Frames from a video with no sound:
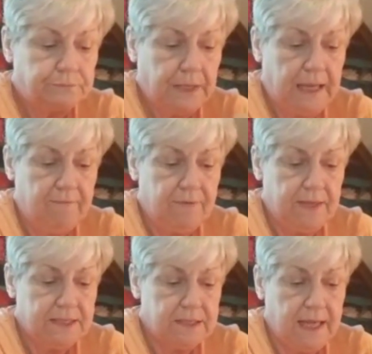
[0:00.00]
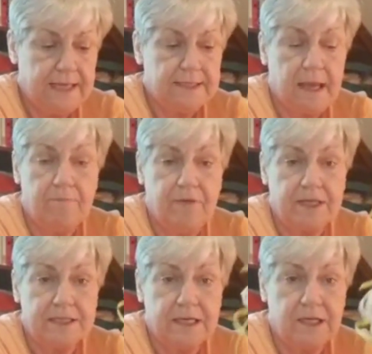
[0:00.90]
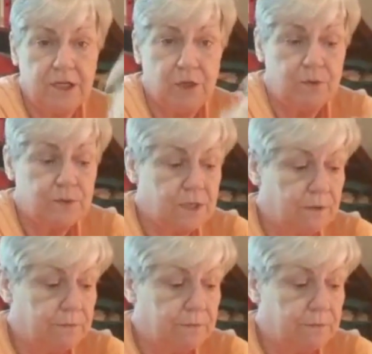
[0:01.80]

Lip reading: Even this lace I'm fixing to use.